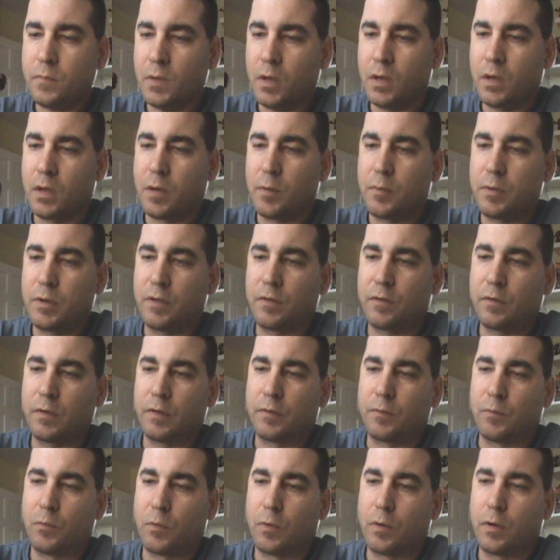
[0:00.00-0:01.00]
and
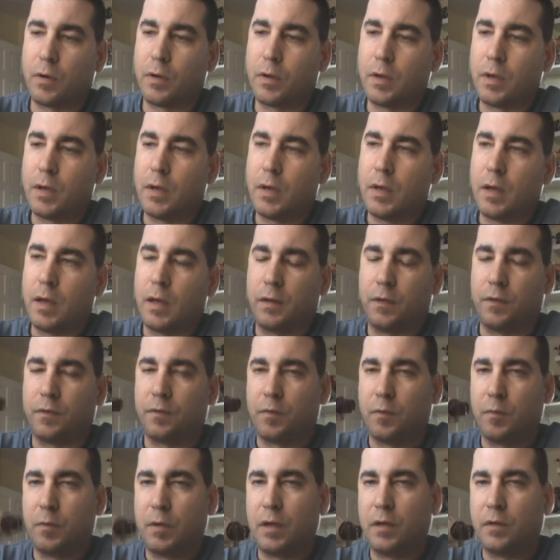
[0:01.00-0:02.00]
it's more. At
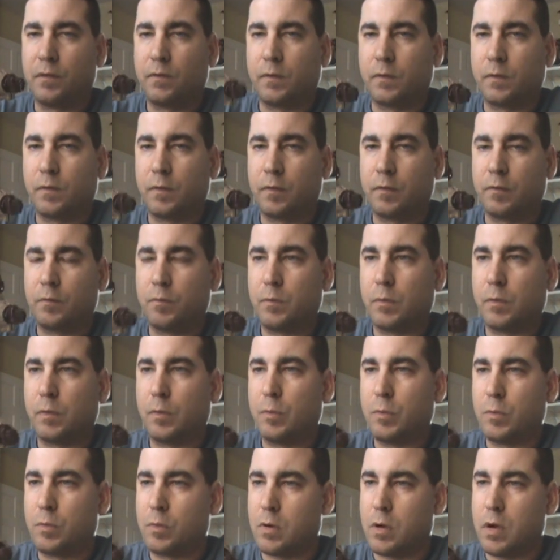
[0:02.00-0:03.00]
least to me, it's a
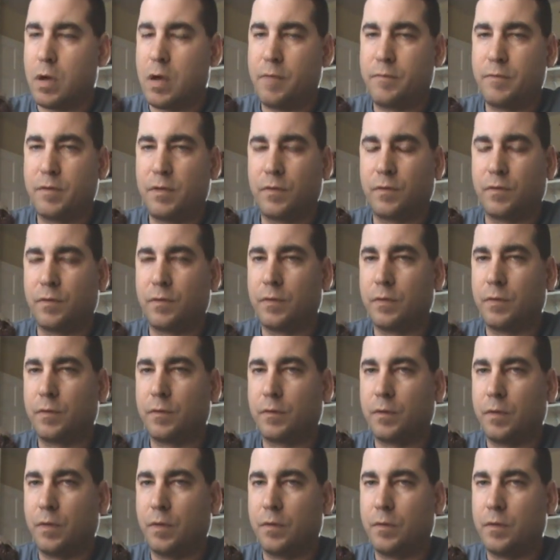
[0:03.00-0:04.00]
little bit more obvious in
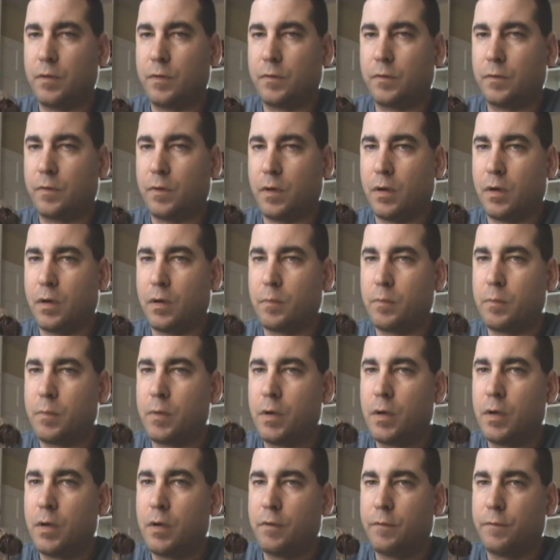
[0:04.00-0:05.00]
this
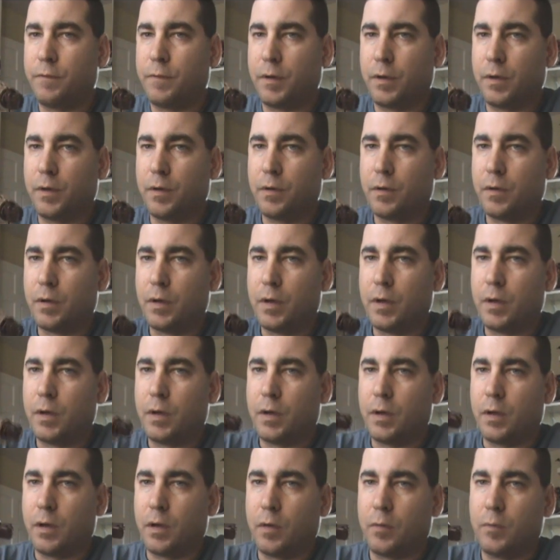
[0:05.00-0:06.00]
figure.
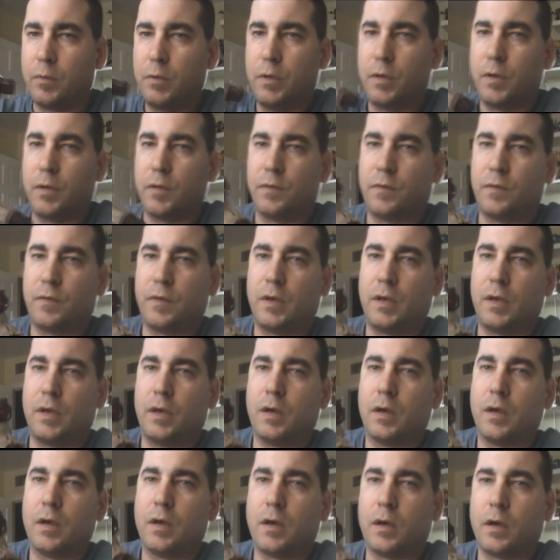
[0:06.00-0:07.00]
You can
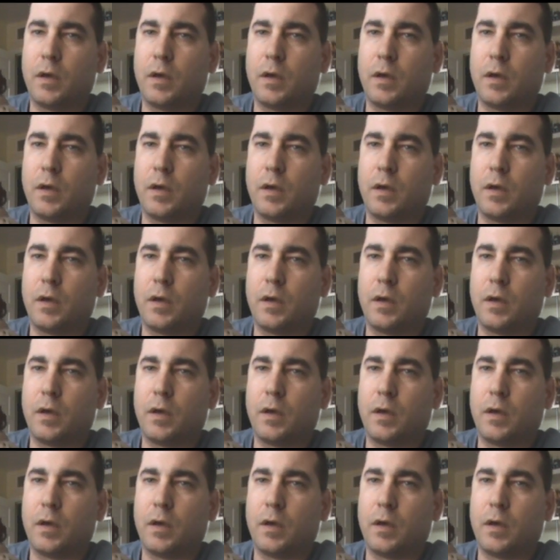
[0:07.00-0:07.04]
see